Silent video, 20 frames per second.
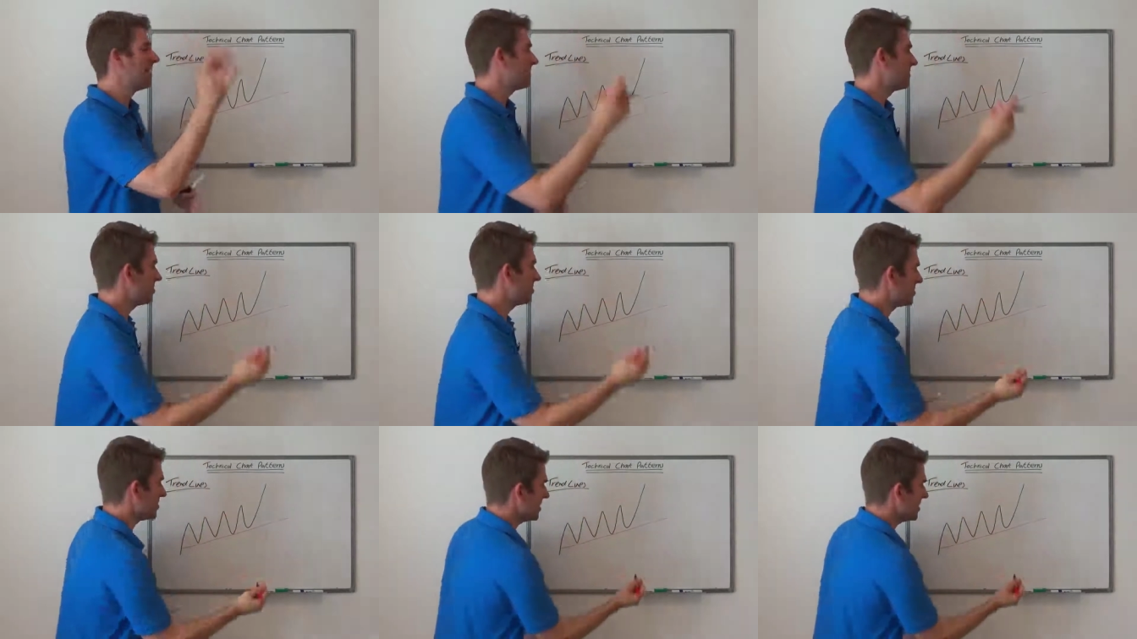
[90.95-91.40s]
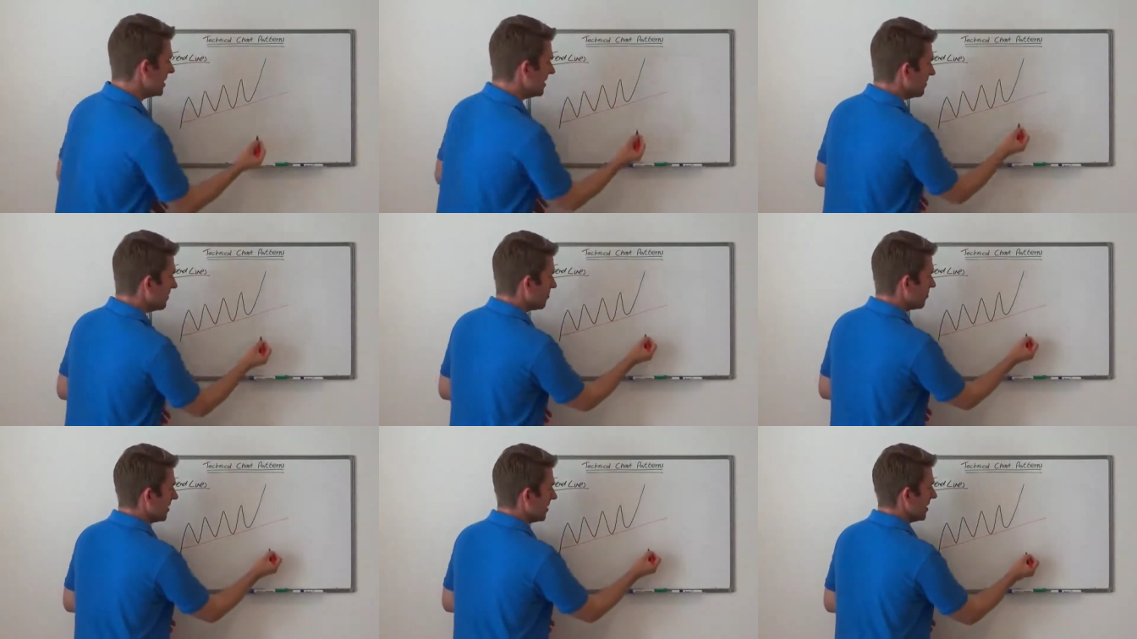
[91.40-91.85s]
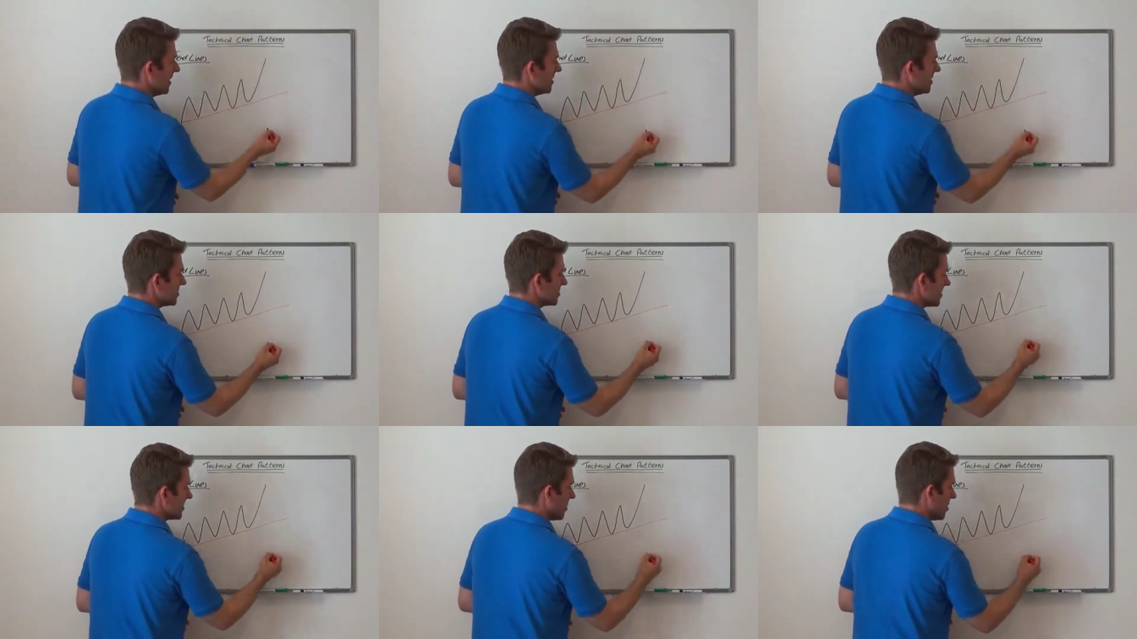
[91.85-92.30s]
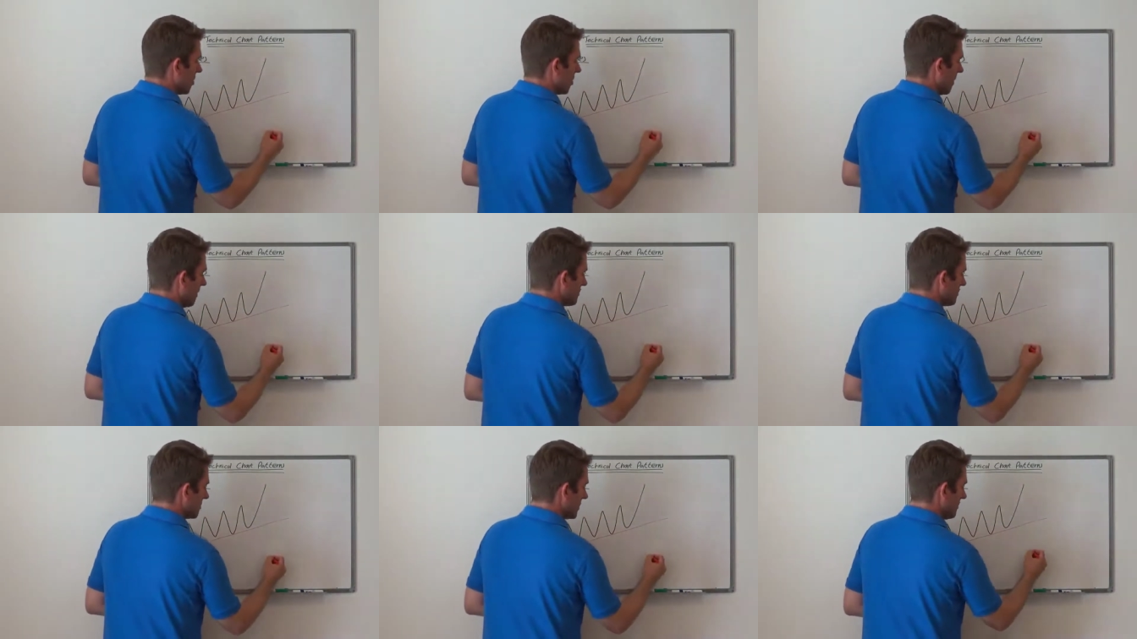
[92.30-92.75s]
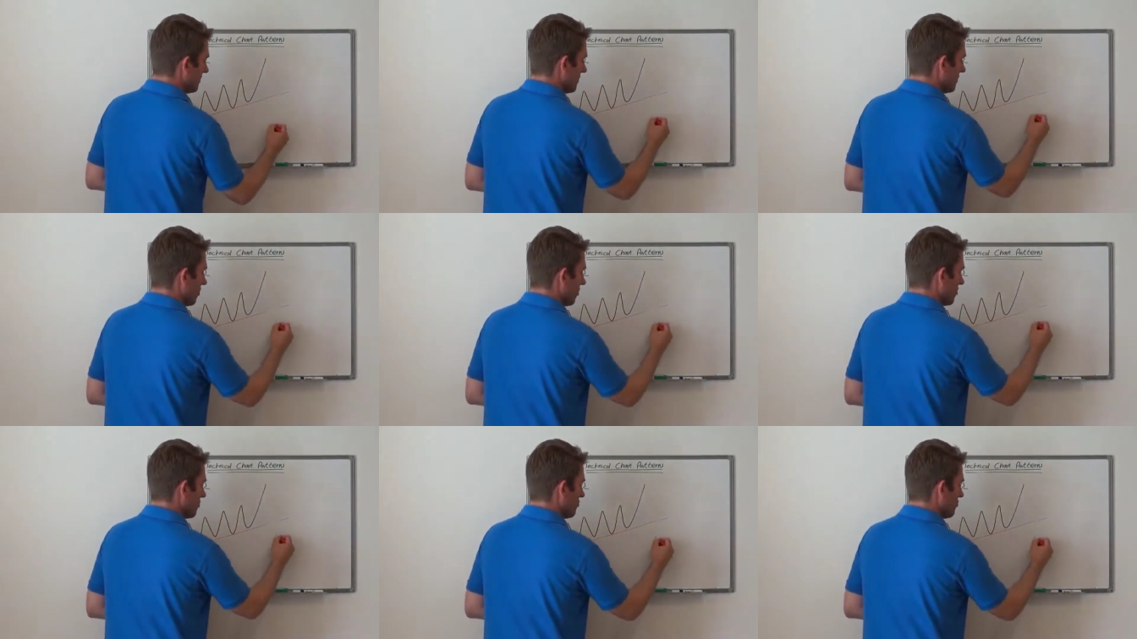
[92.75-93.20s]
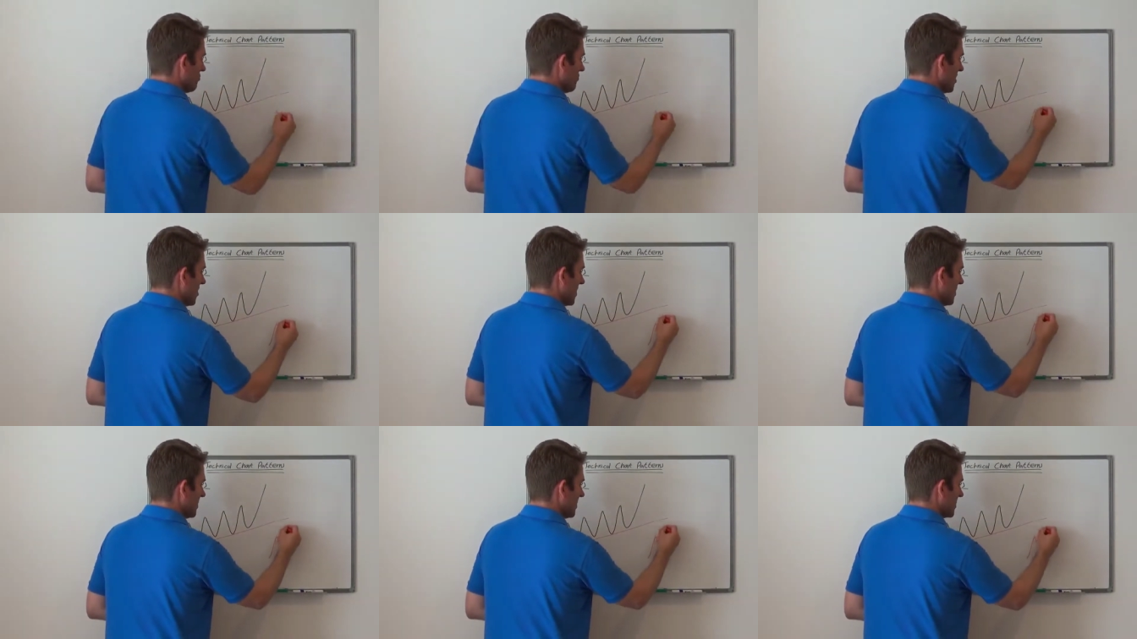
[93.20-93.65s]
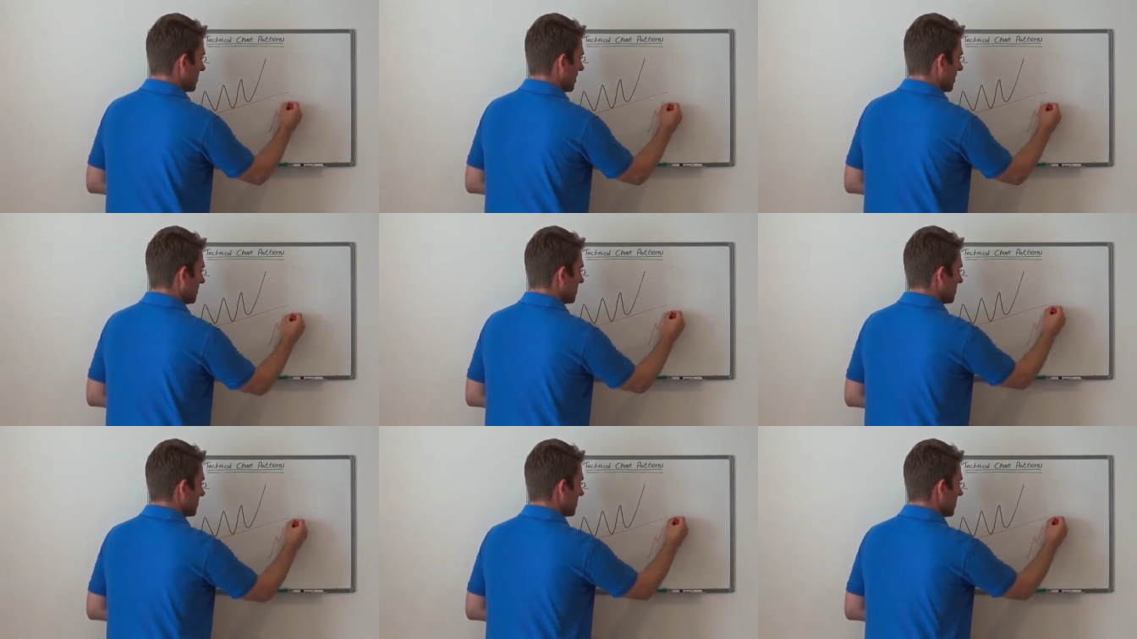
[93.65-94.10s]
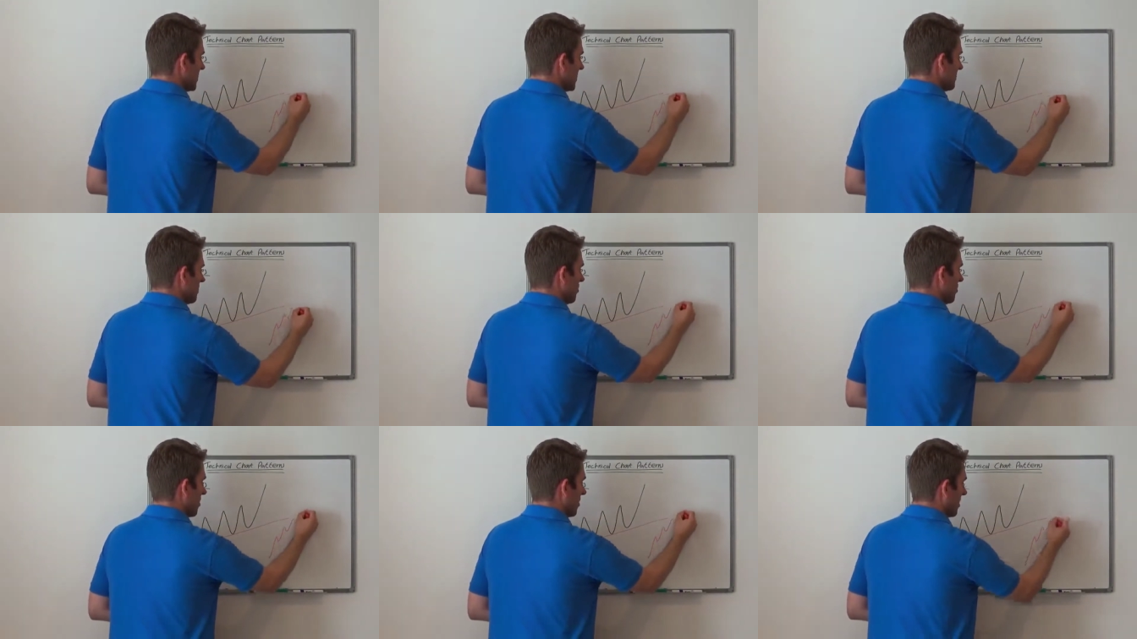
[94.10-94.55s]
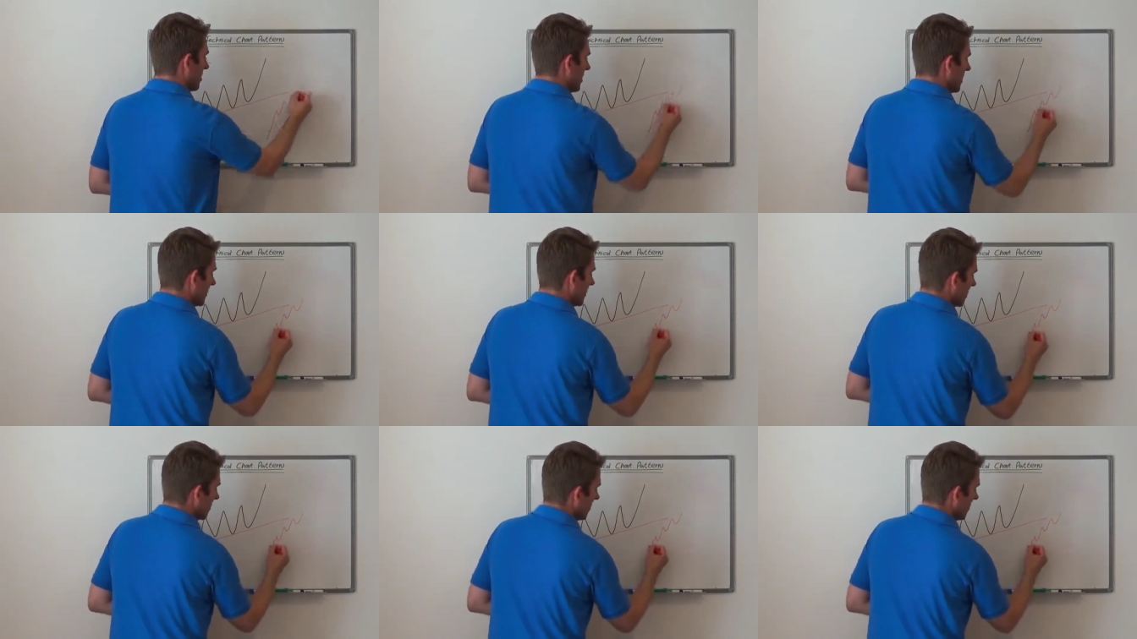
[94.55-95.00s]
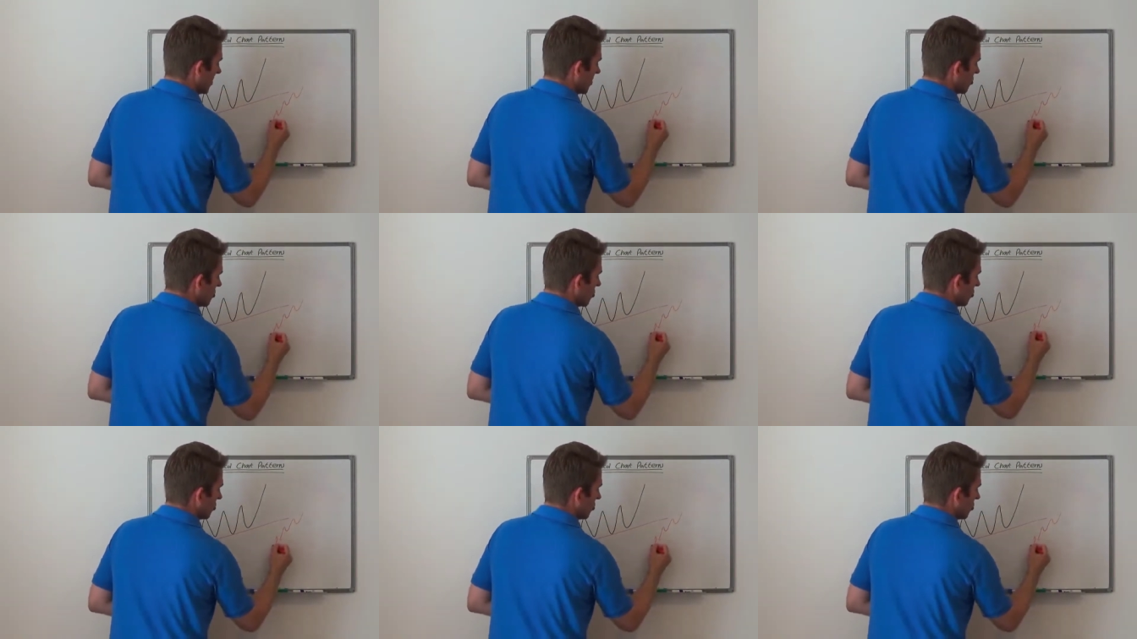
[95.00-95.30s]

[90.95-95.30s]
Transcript: The steeper it is, obviously if we've got a really kind of steep one, then we can